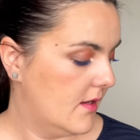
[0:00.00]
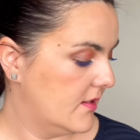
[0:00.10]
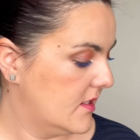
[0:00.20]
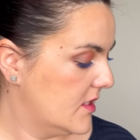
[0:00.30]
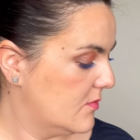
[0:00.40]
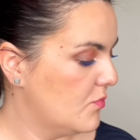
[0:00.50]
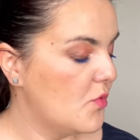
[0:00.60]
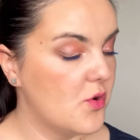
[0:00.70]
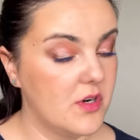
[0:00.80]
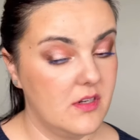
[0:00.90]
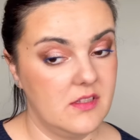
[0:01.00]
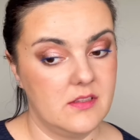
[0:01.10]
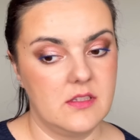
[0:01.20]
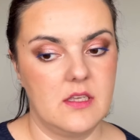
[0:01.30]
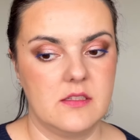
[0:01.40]
This is more
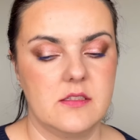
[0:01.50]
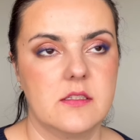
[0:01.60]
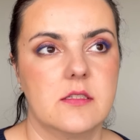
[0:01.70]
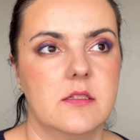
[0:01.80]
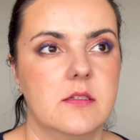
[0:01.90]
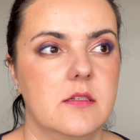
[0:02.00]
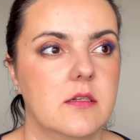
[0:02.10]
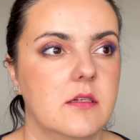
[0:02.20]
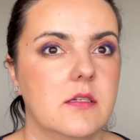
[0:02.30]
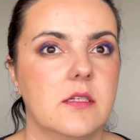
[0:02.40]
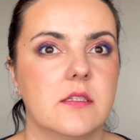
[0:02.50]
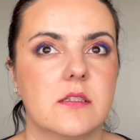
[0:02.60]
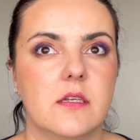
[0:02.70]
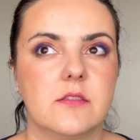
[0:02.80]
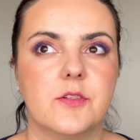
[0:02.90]
intense,
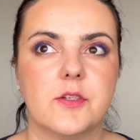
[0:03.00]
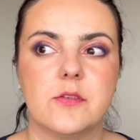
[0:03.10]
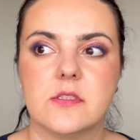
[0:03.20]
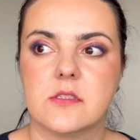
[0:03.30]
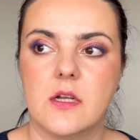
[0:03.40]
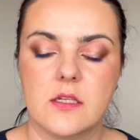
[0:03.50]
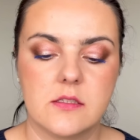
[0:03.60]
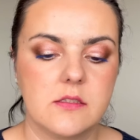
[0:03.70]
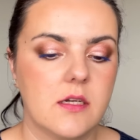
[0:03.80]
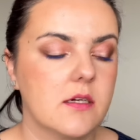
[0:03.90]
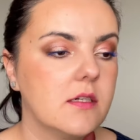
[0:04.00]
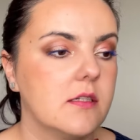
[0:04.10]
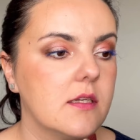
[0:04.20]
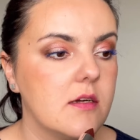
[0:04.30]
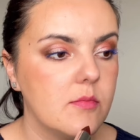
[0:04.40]
and I don't know, it's got darker
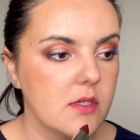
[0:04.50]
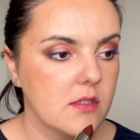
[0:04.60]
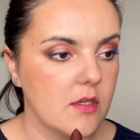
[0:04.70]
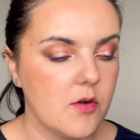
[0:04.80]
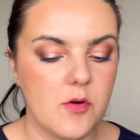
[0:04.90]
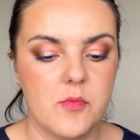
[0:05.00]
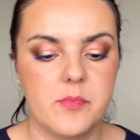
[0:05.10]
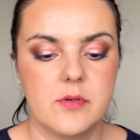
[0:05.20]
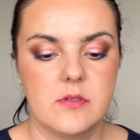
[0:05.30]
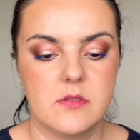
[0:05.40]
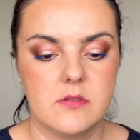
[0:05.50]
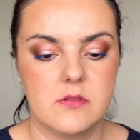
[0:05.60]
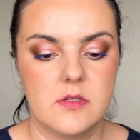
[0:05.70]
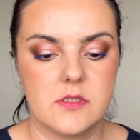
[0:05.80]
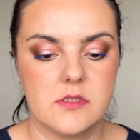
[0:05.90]
now, but I hope
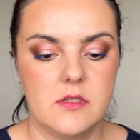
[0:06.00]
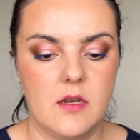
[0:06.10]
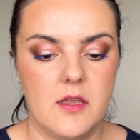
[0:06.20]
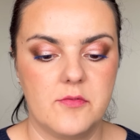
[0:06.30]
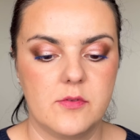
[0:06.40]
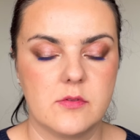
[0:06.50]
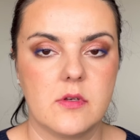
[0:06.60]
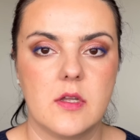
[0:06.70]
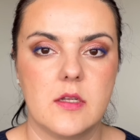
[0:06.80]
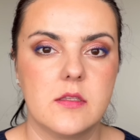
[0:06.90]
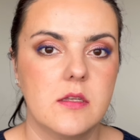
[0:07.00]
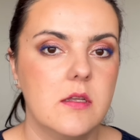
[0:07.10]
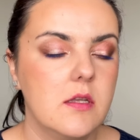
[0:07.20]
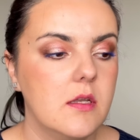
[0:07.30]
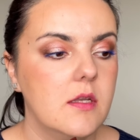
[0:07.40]
I still have good light.
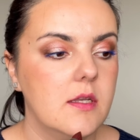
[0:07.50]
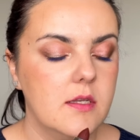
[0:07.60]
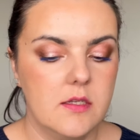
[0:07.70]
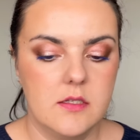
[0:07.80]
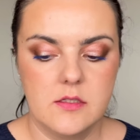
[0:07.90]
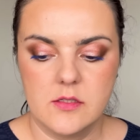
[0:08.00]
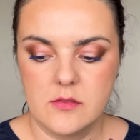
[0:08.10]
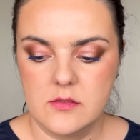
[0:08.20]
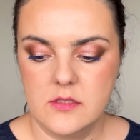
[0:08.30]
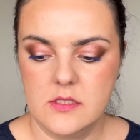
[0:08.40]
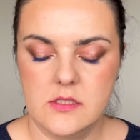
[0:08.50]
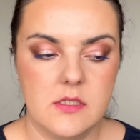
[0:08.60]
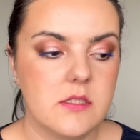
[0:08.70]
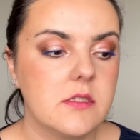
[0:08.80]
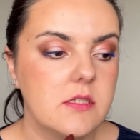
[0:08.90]
So this
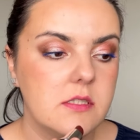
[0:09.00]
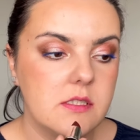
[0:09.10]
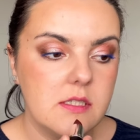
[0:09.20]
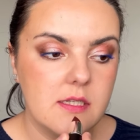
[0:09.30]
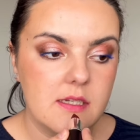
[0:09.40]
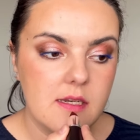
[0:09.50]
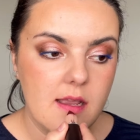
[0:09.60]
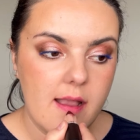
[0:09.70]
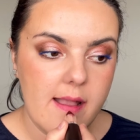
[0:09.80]
is Sin.